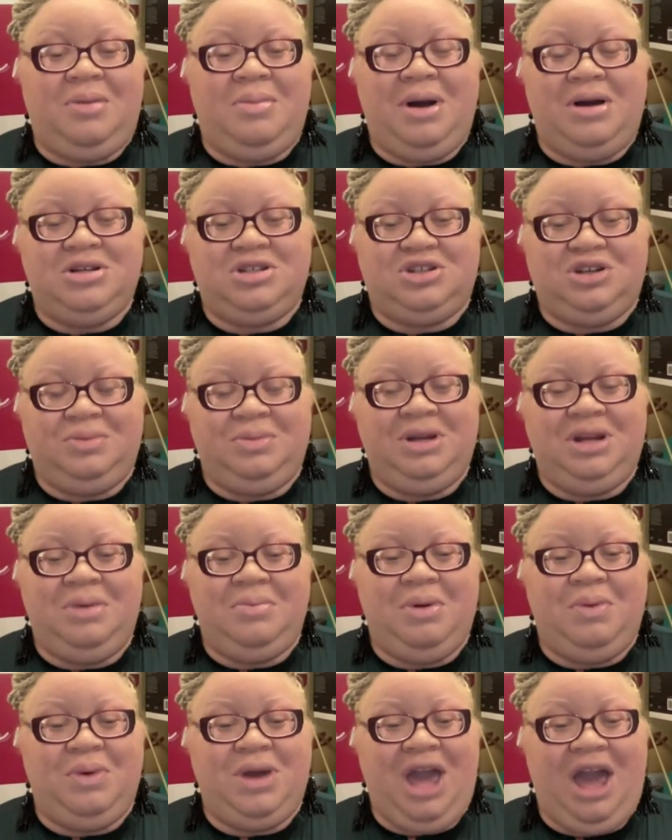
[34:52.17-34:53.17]
about streaming
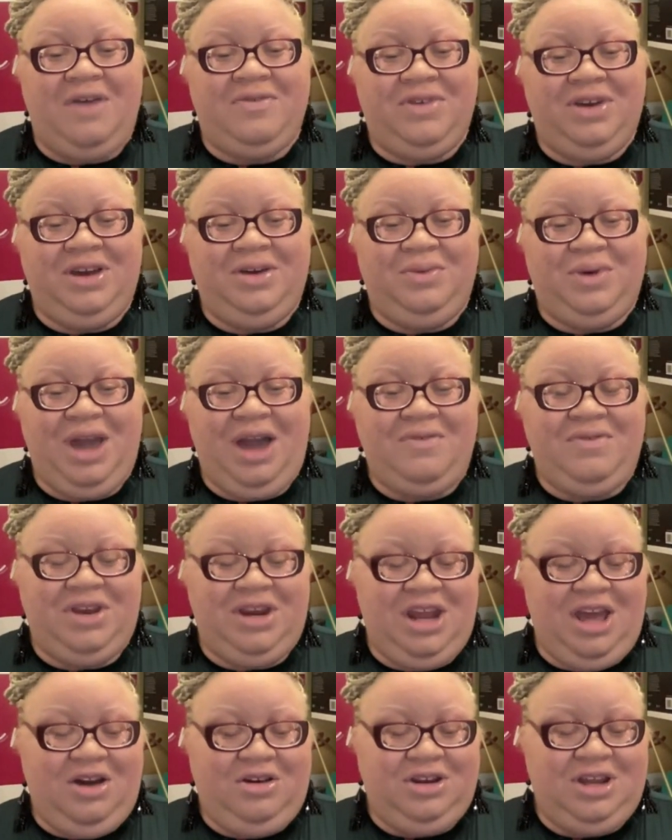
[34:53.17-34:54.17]
it, but we
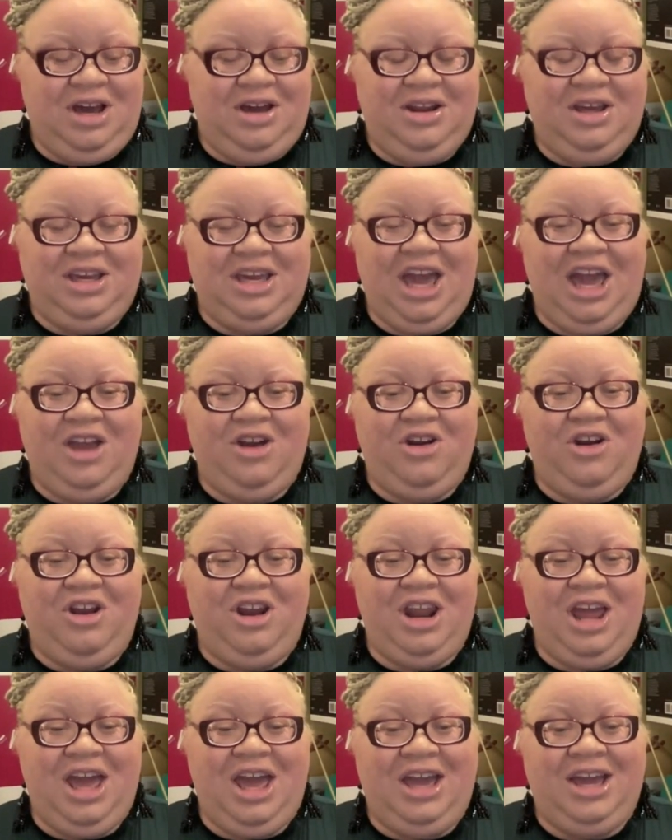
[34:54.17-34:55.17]
haven't nailed down a yay or a
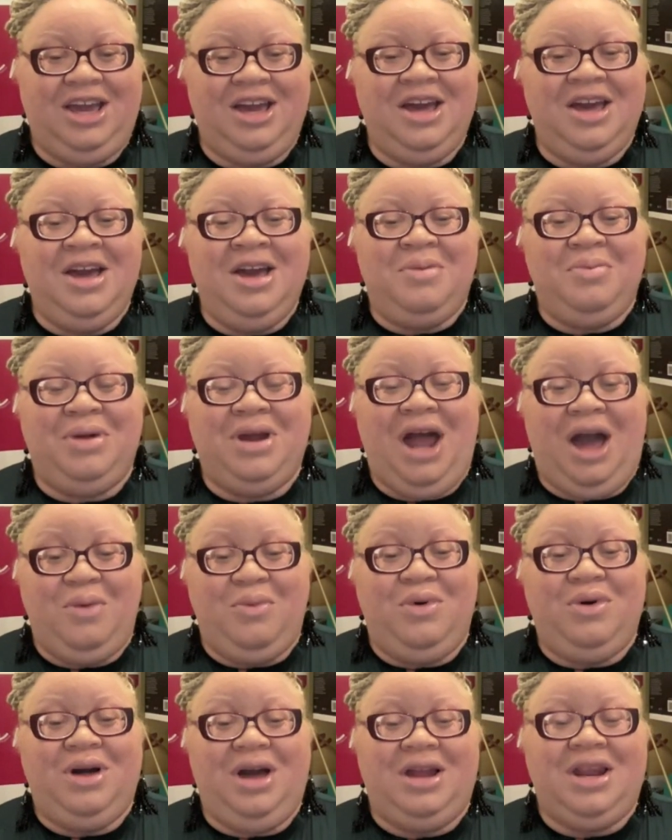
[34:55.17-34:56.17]
nay. But I
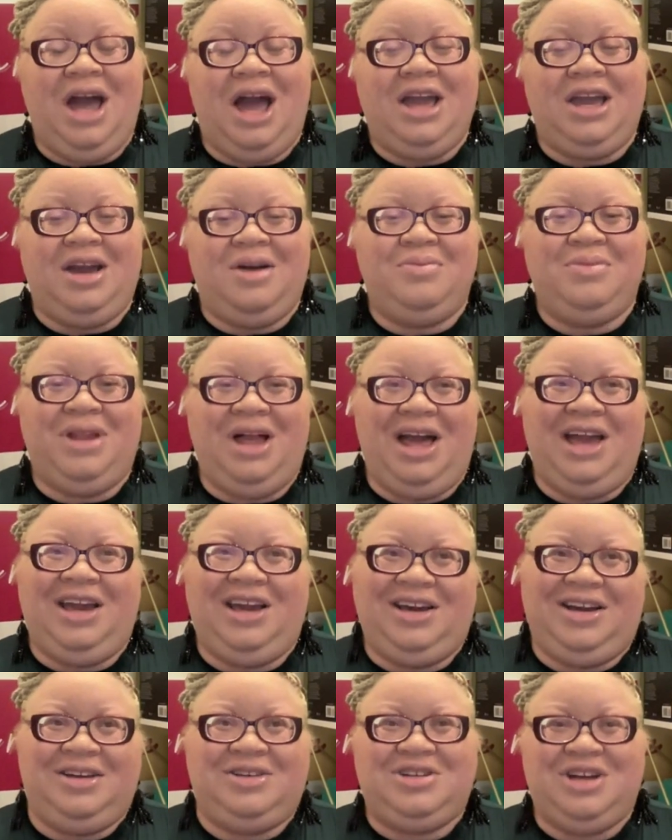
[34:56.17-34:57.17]
will, and I am
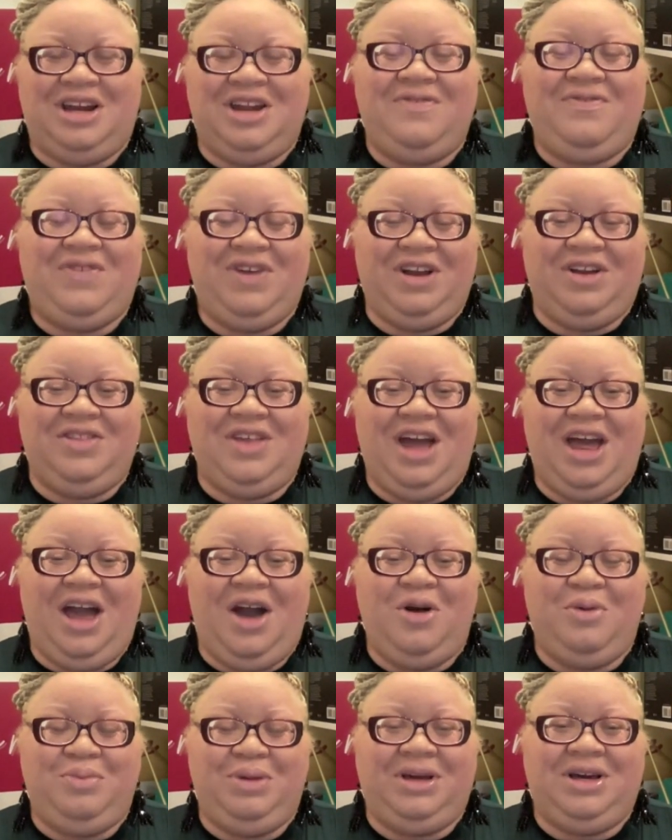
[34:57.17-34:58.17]
like trying to figure that
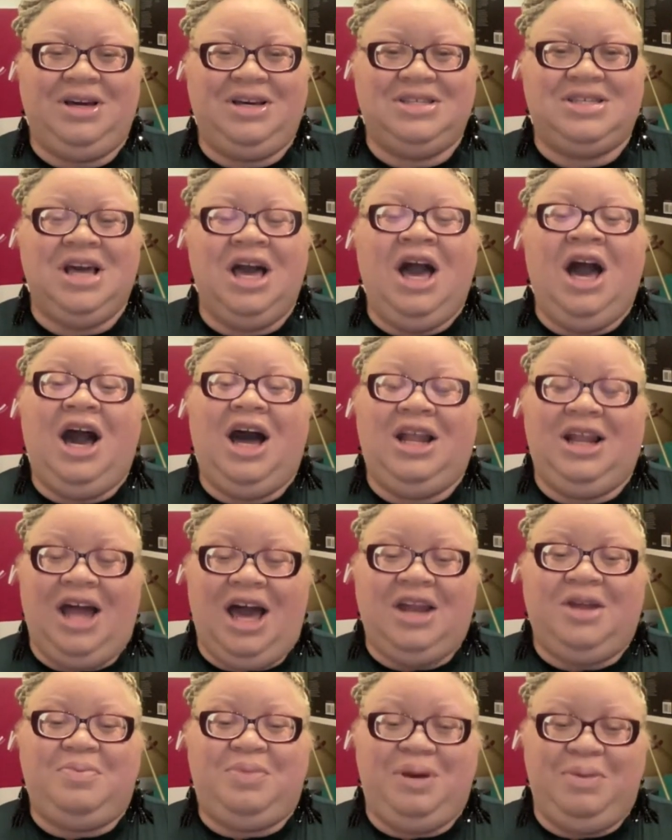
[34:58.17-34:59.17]
out because a
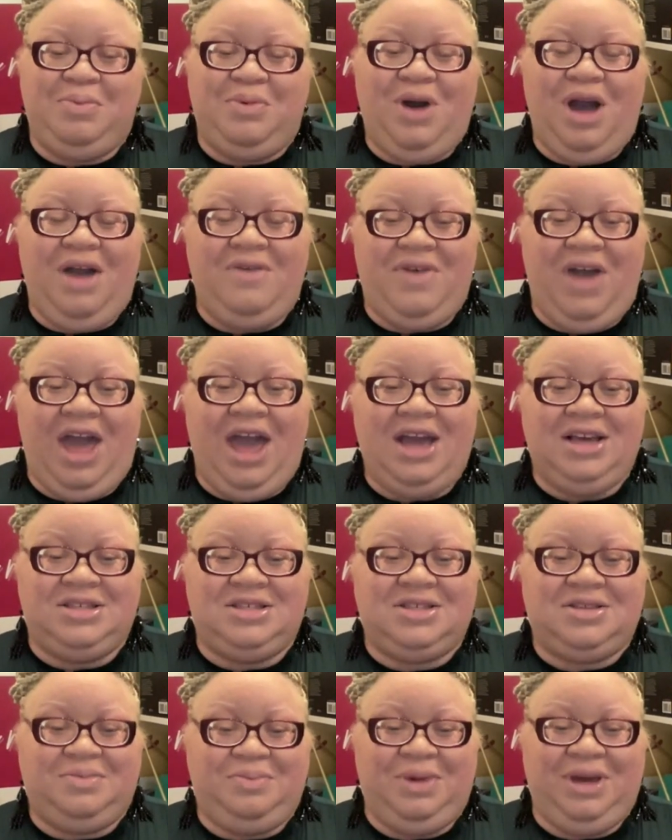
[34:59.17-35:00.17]
lot of people have
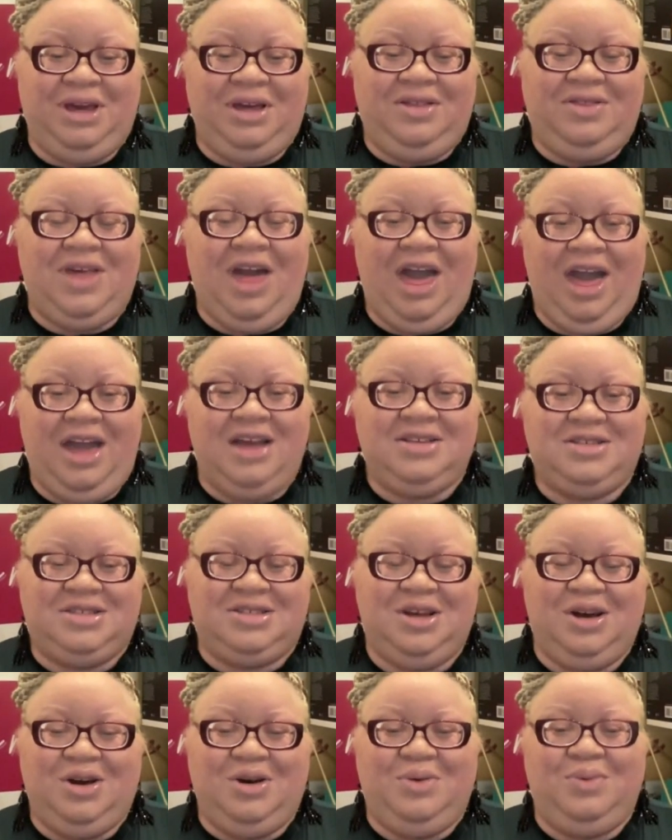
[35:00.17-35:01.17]
asked me that.
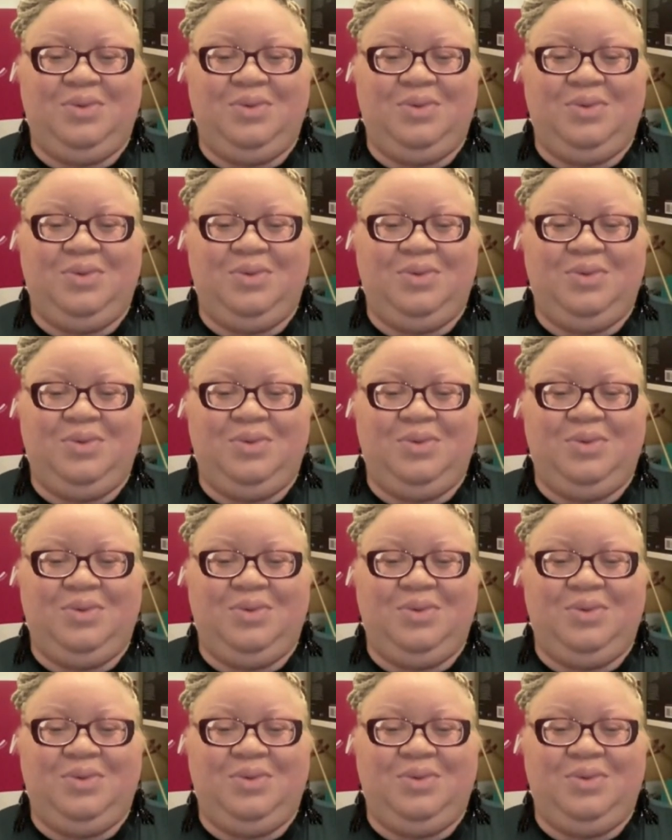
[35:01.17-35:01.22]
So